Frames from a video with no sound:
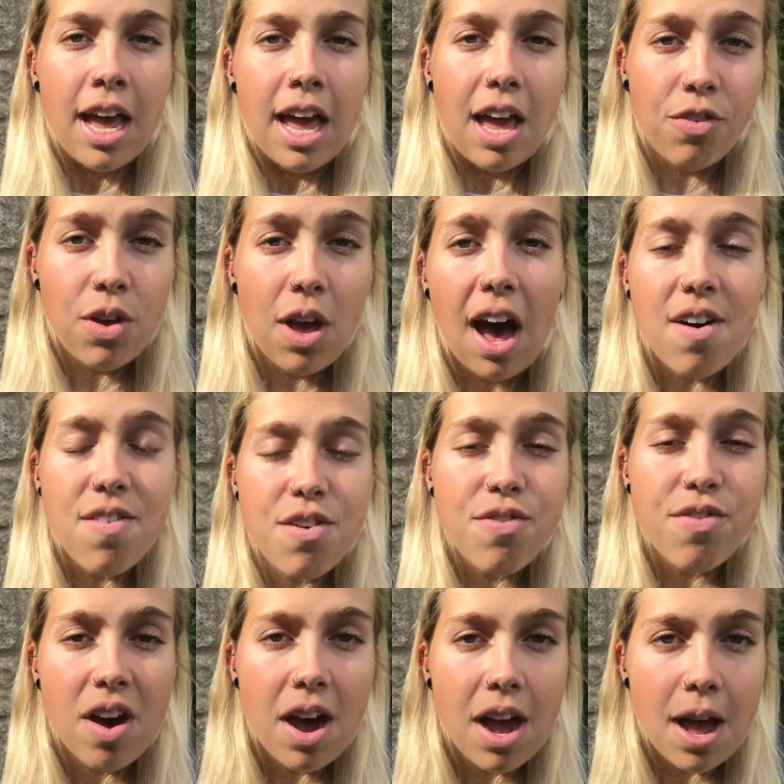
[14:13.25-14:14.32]
If you have a
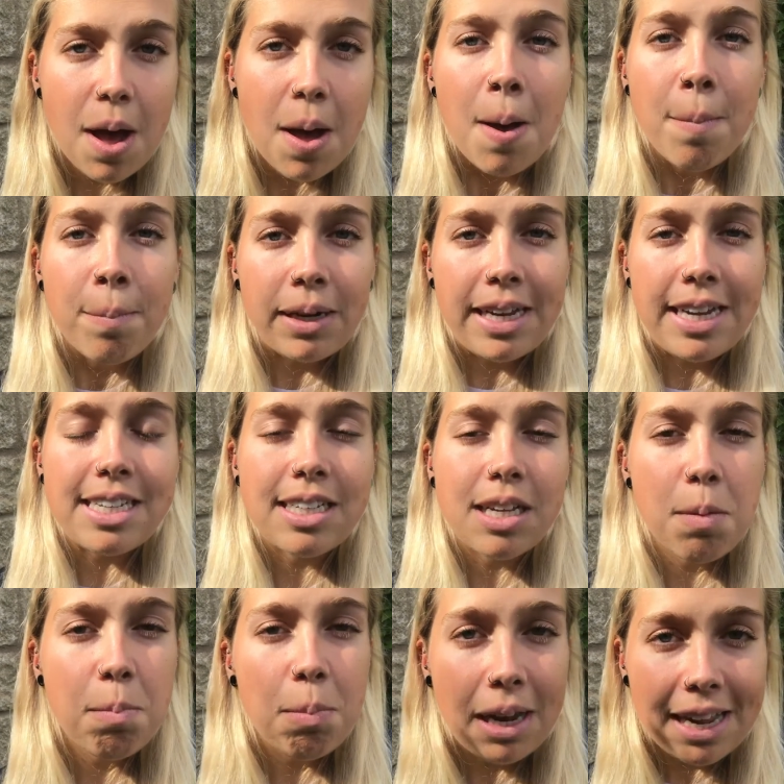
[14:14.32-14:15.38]
fire, please
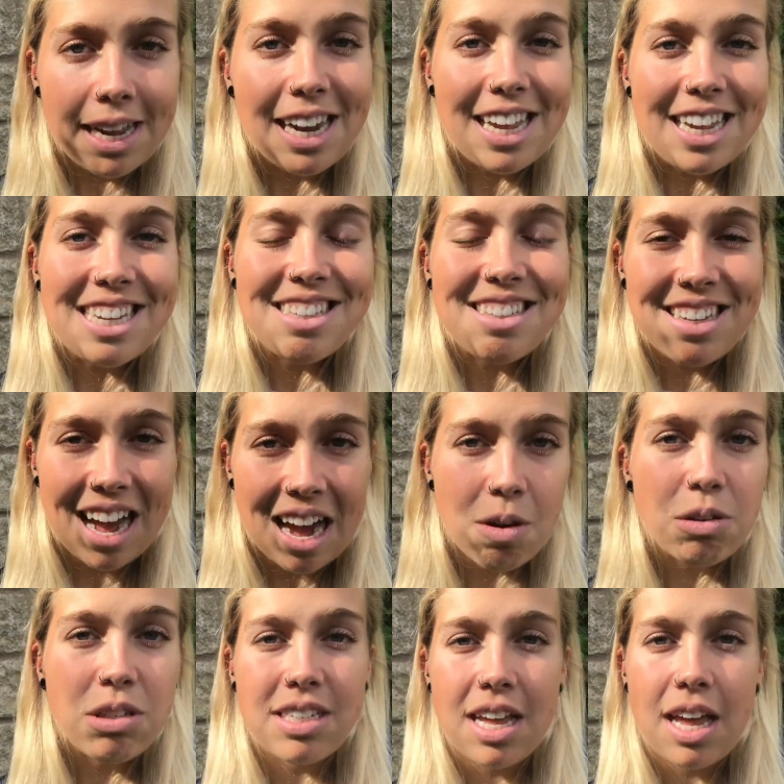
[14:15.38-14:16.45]
completely
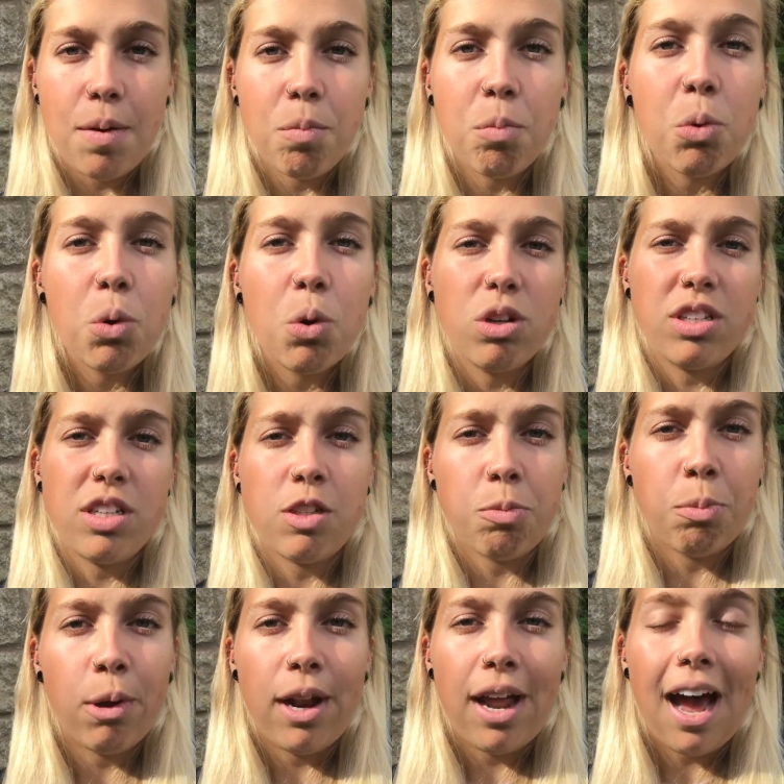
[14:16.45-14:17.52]
douse it in water
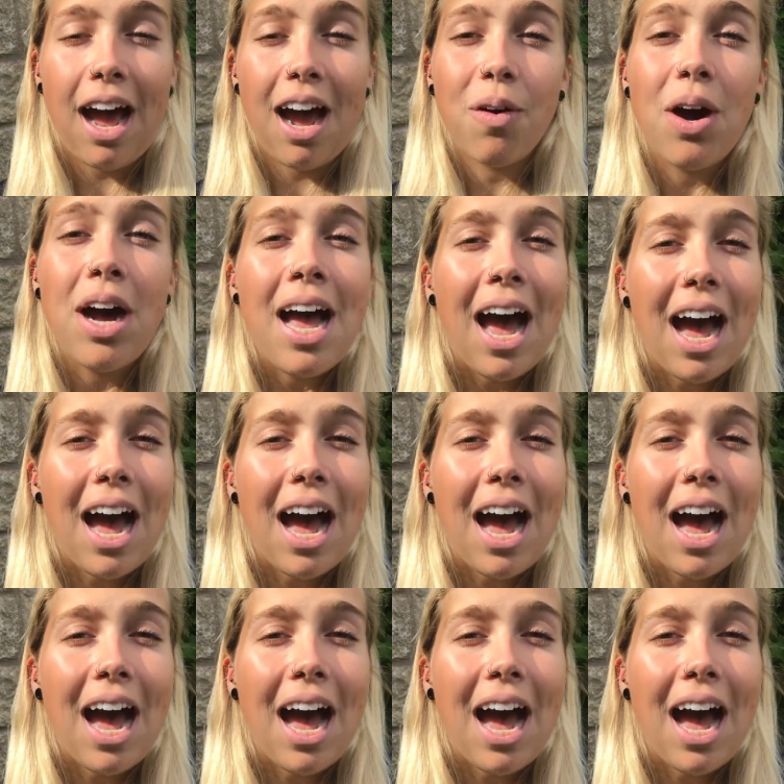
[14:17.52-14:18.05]
to put it out,